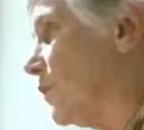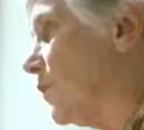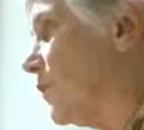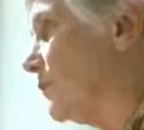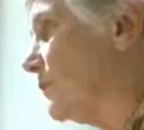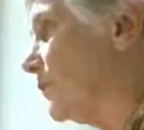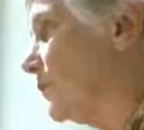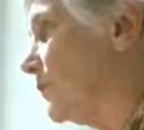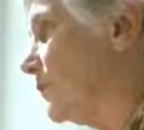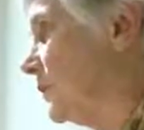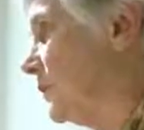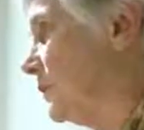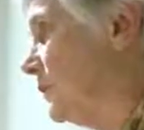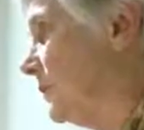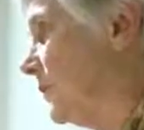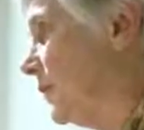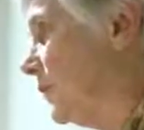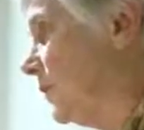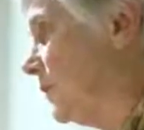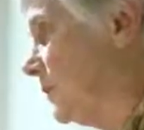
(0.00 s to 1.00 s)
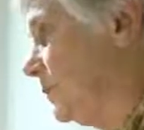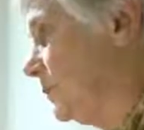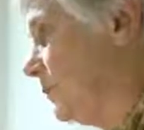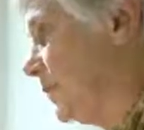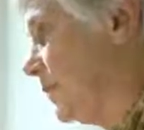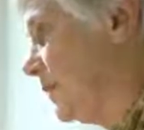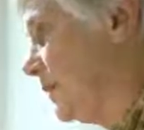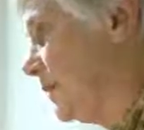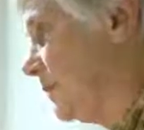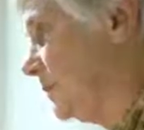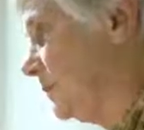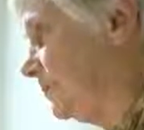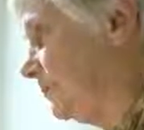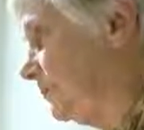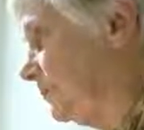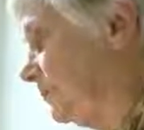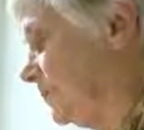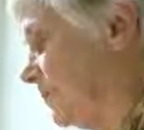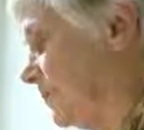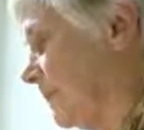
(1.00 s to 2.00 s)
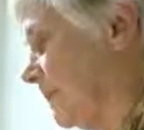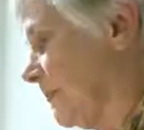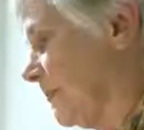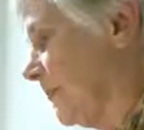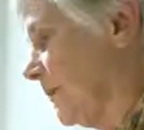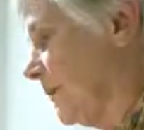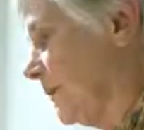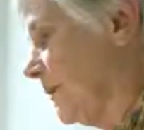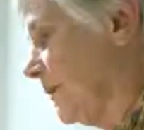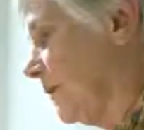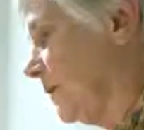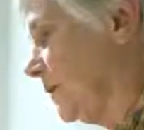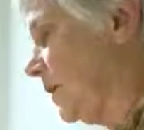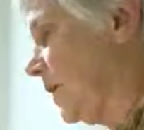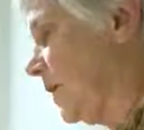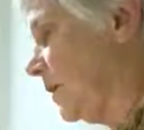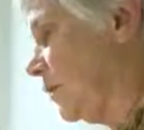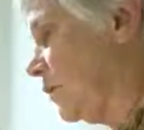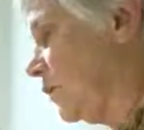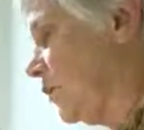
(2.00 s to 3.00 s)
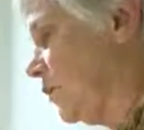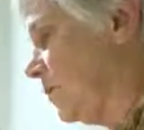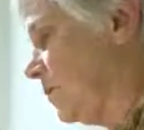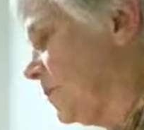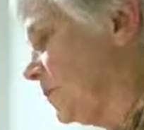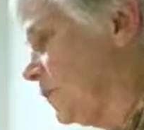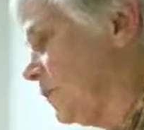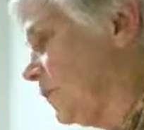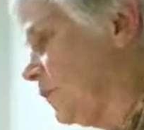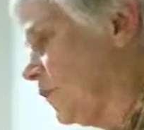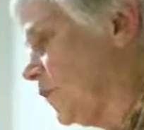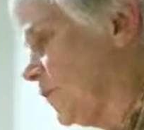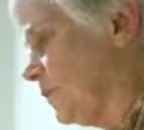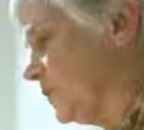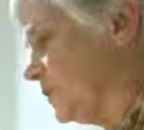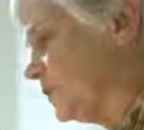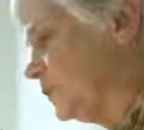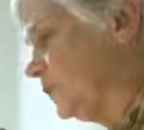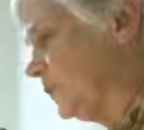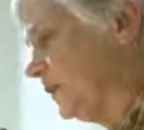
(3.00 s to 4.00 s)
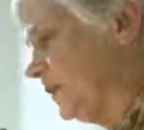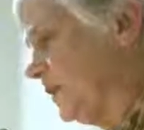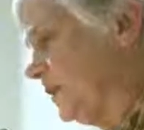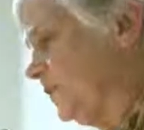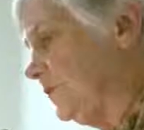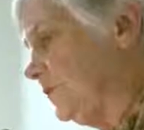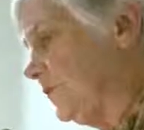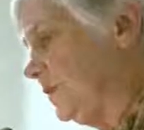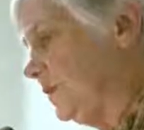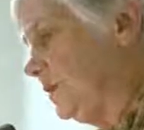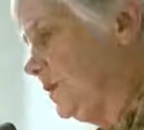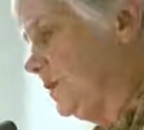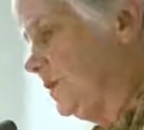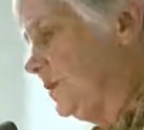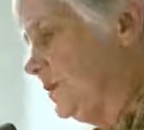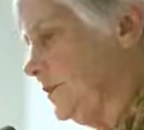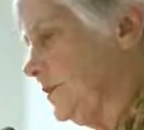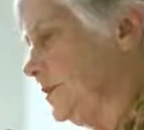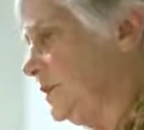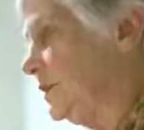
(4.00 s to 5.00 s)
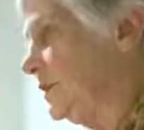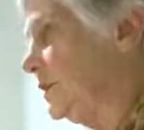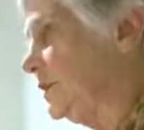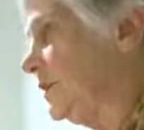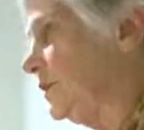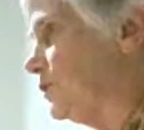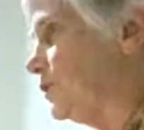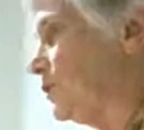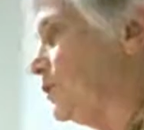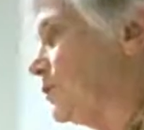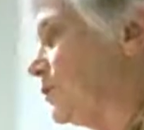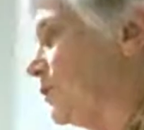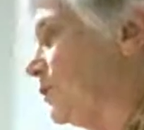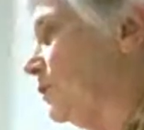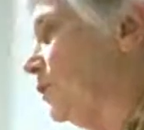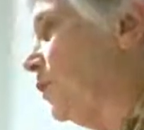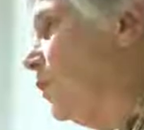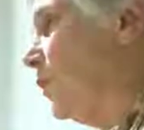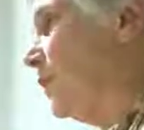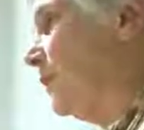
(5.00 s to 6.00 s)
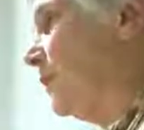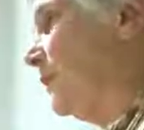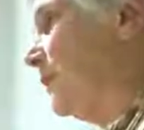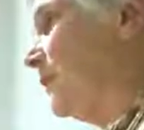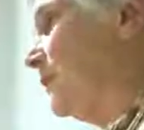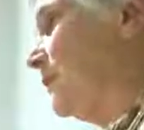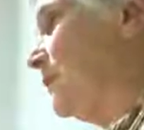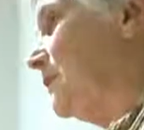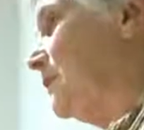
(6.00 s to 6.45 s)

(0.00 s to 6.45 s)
offered merit pay. Our corporate reformers believe that teachers are longing,